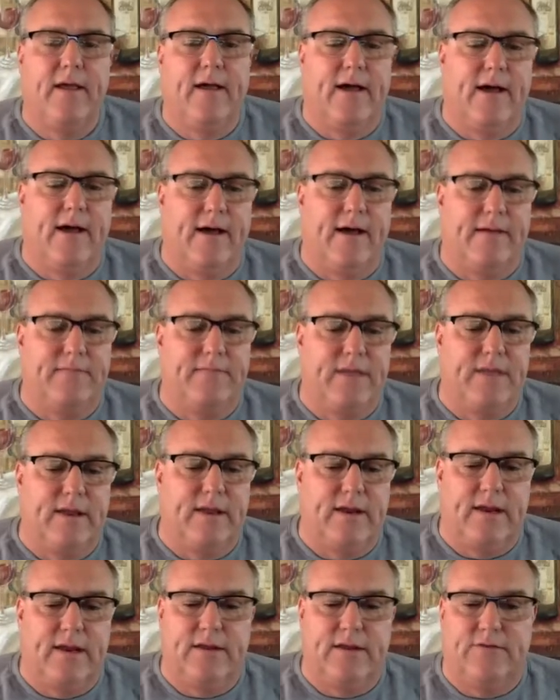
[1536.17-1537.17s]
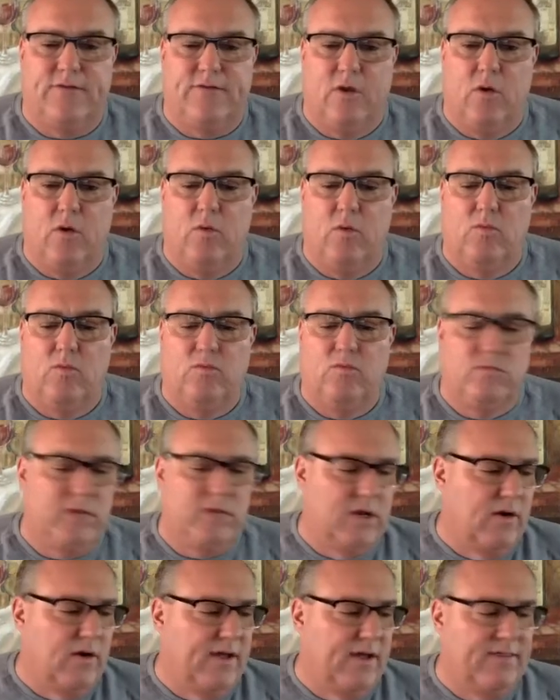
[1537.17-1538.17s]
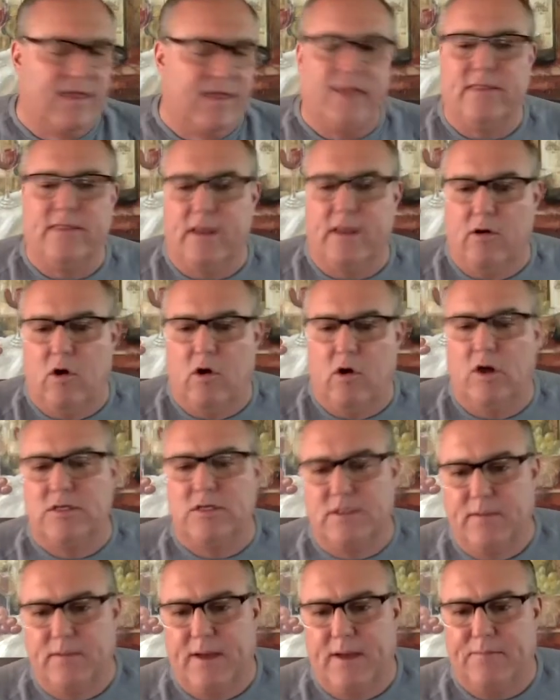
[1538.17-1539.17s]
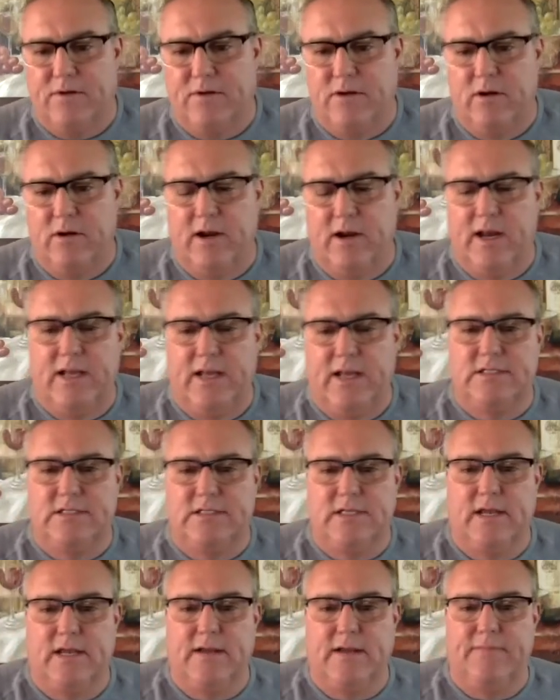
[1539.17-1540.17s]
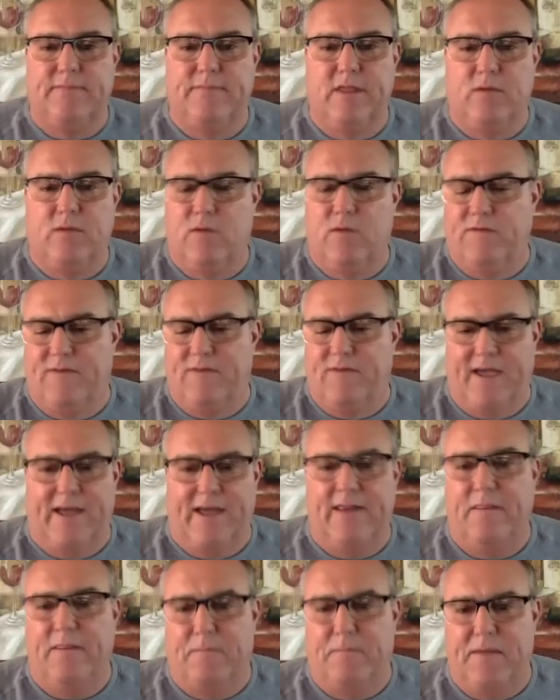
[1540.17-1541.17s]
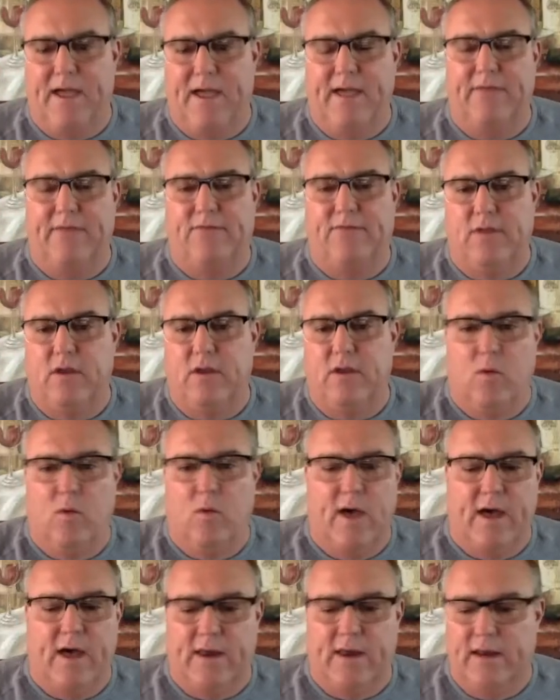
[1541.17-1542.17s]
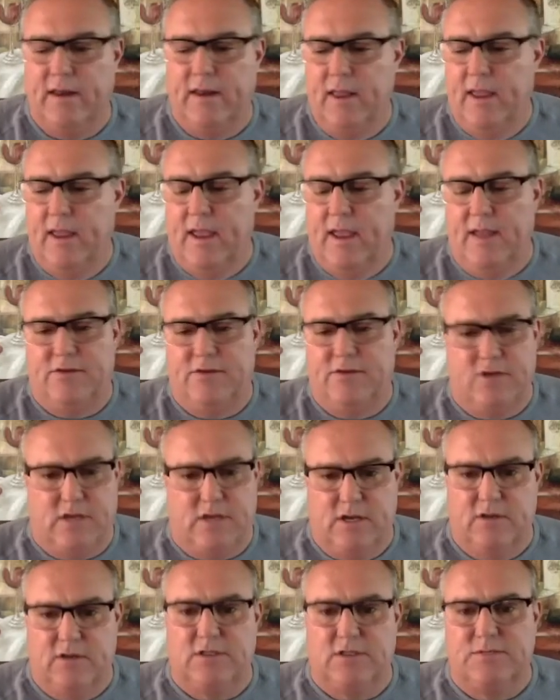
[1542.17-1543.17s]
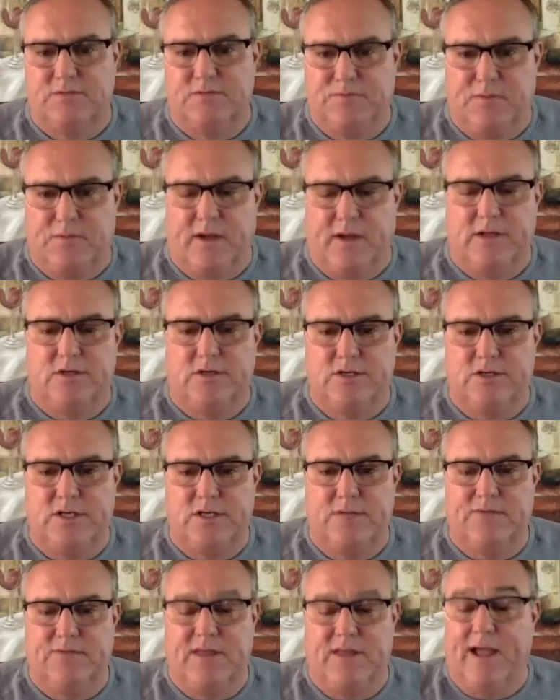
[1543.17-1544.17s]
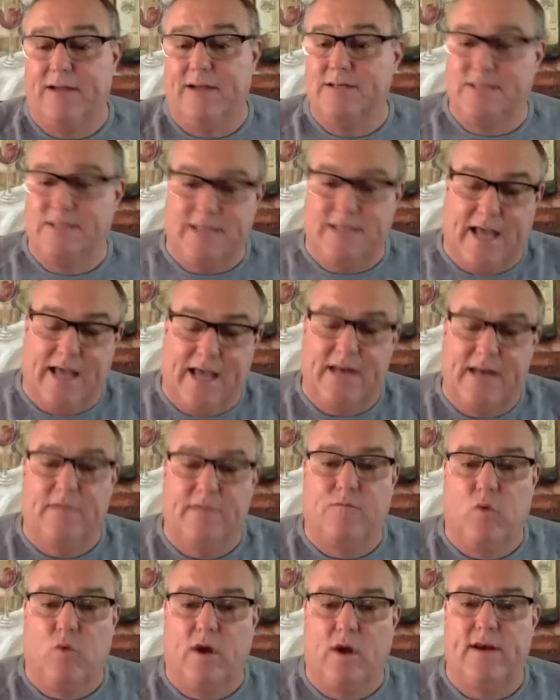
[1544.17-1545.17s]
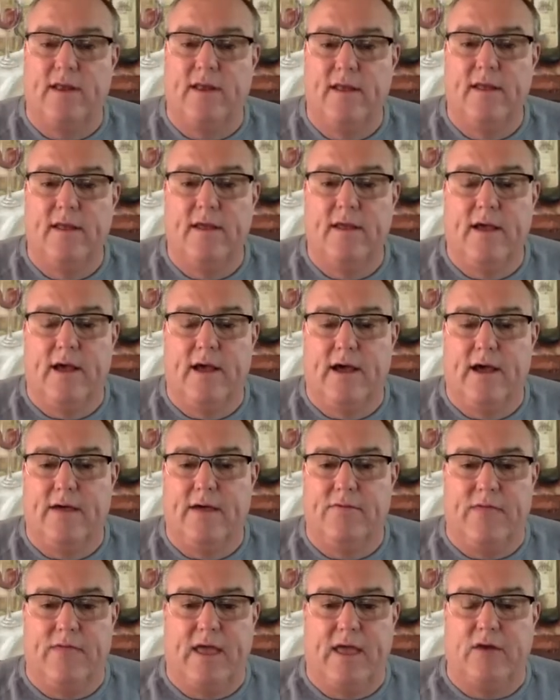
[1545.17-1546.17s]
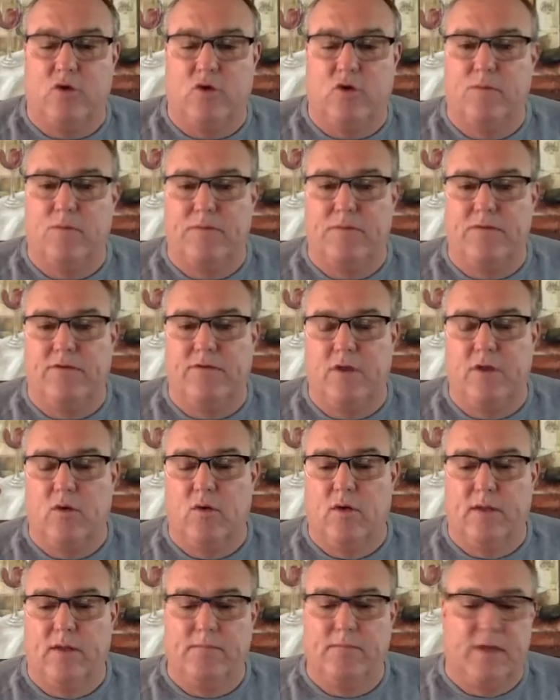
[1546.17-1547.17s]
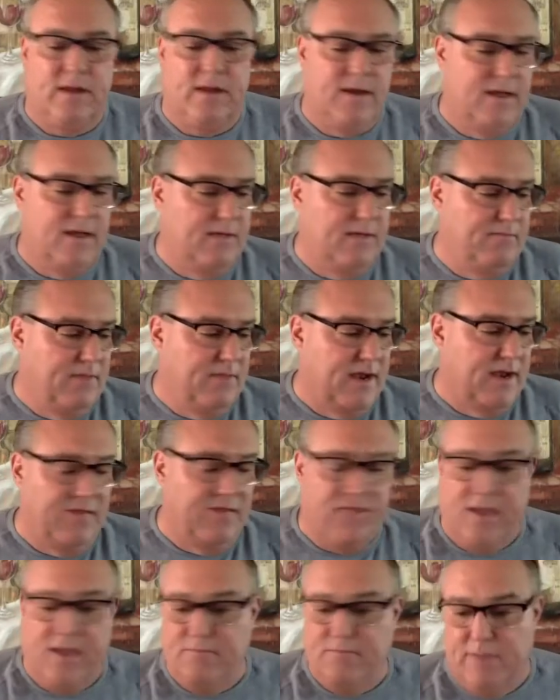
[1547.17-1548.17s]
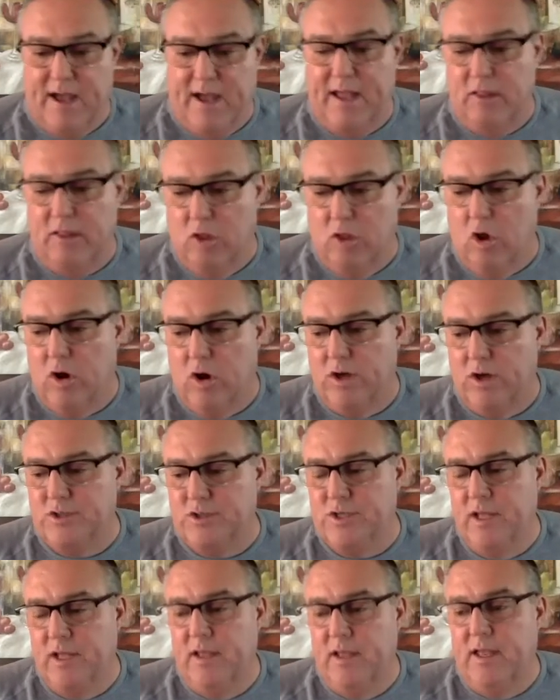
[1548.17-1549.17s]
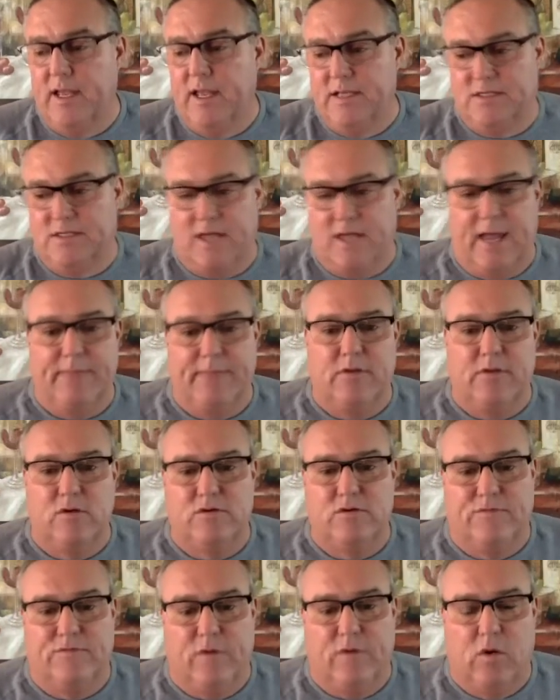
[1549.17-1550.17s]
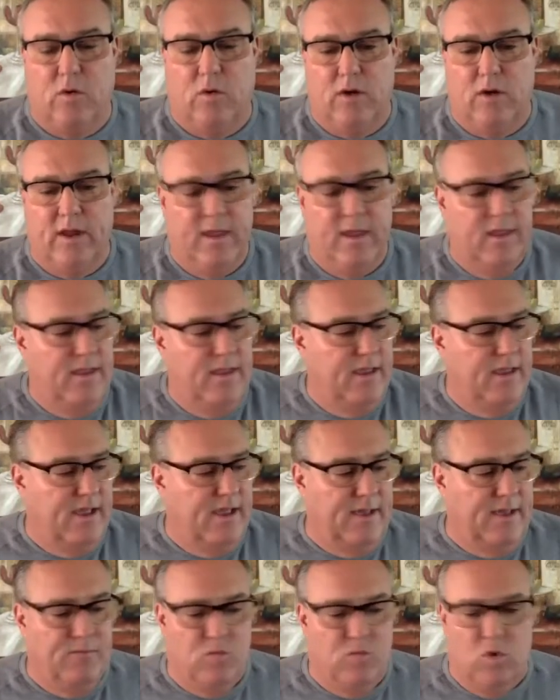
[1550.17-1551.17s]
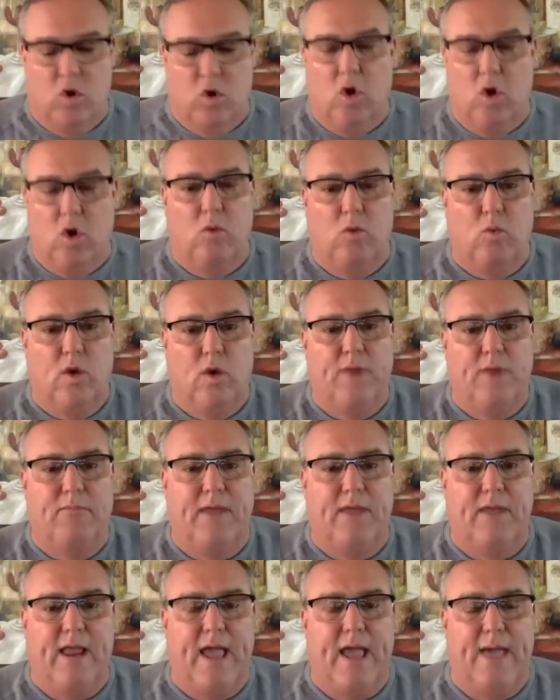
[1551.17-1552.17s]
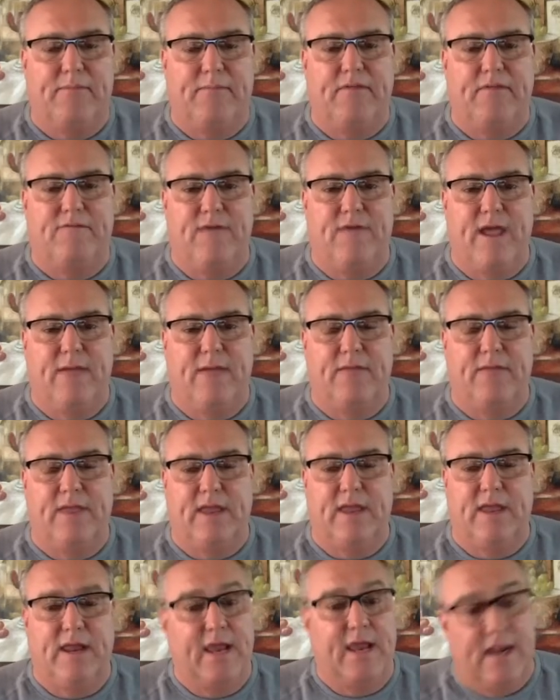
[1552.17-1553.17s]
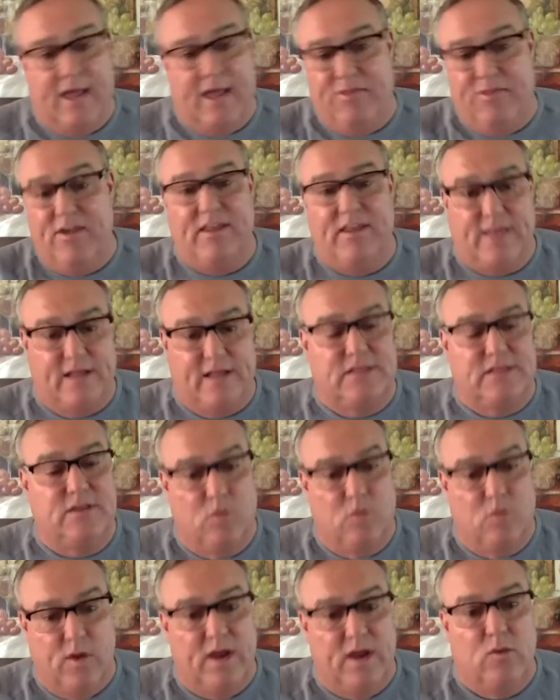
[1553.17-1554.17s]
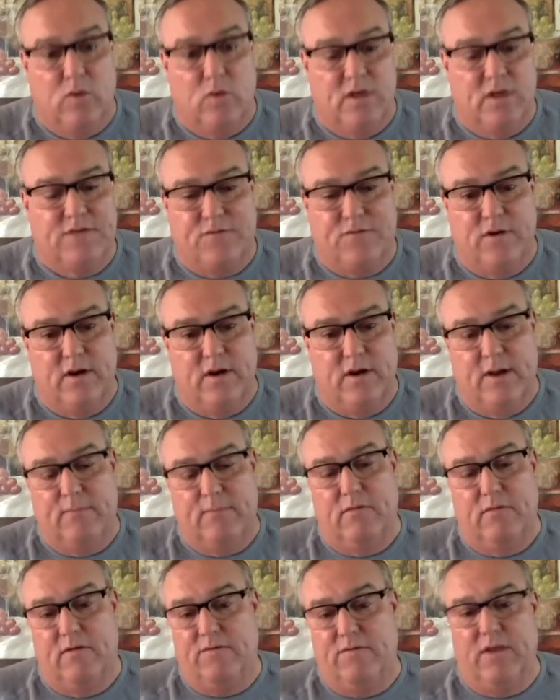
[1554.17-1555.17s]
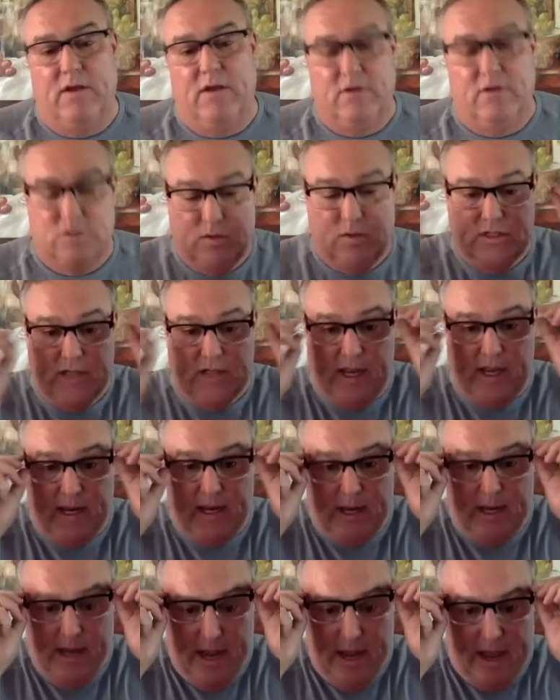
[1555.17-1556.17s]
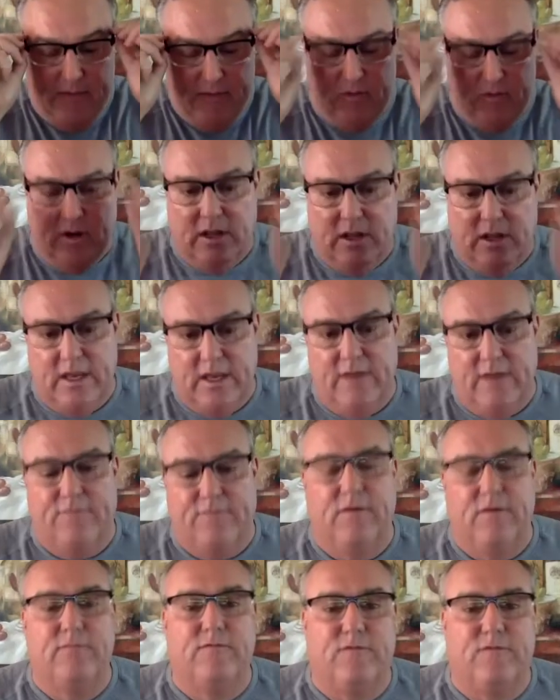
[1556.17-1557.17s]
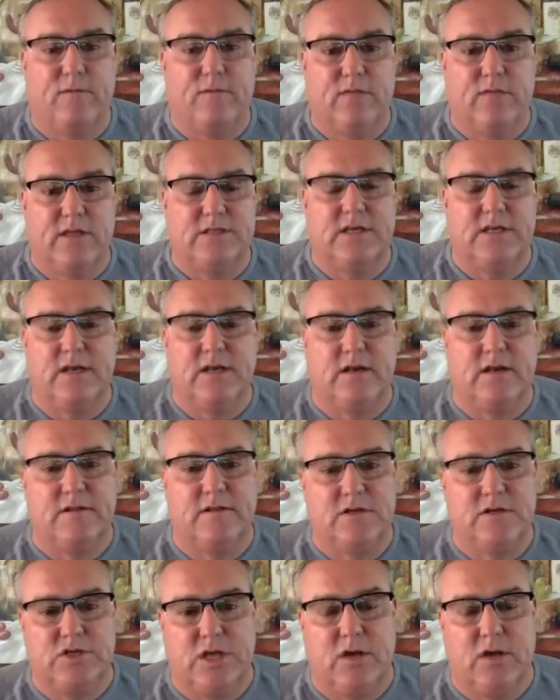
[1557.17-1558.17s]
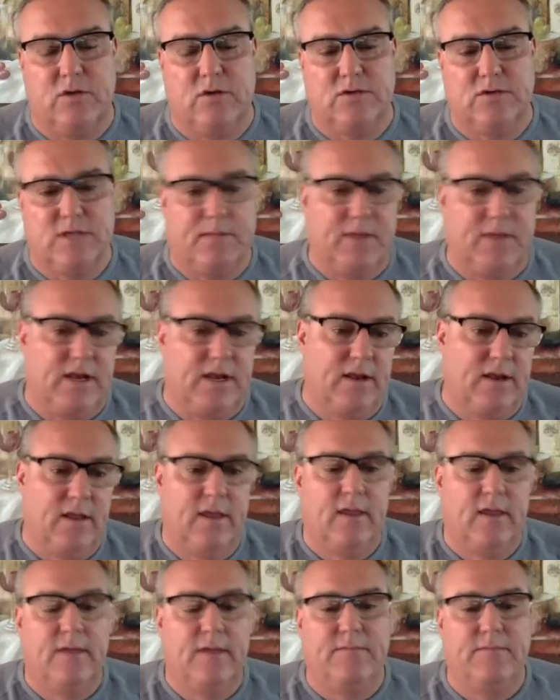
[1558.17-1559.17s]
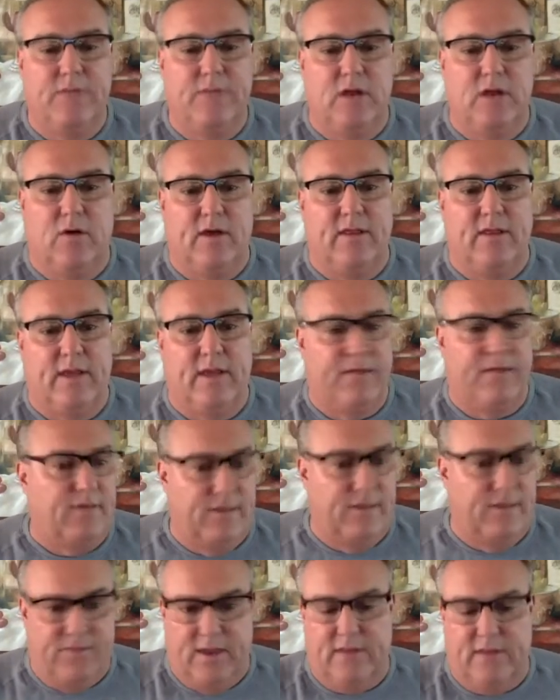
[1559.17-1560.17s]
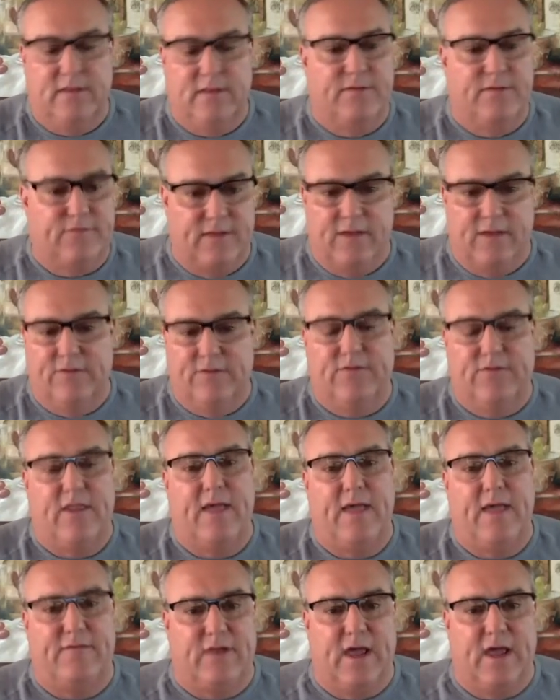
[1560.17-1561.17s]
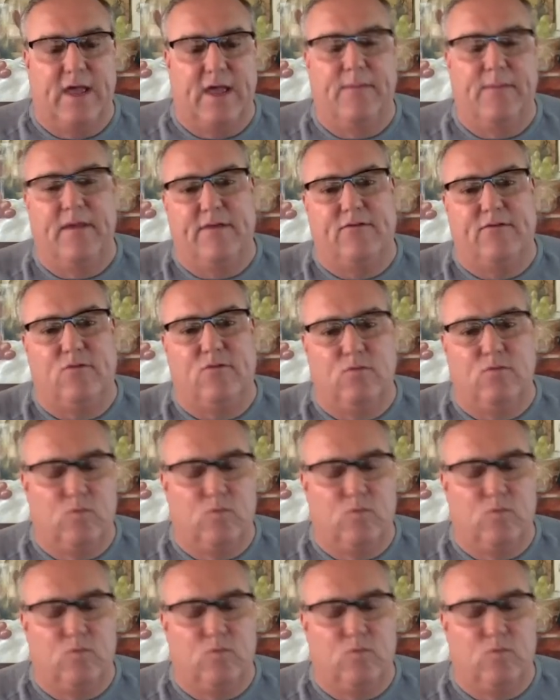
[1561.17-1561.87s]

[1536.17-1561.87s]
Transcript: Um, and, and, so, you know, I think there are some opportunities uh, that we've had in the past to go out and, and secure some sponsorships outside of what uh, that group is doing. But, uh, but I think by and large, as time goes forward, uh, we're all one big happy family. And, and I think that's the way it was for a number of years, which I can gather and glean from, from listening to the shows. I mean, you know, I, I think the sales staff at IMS went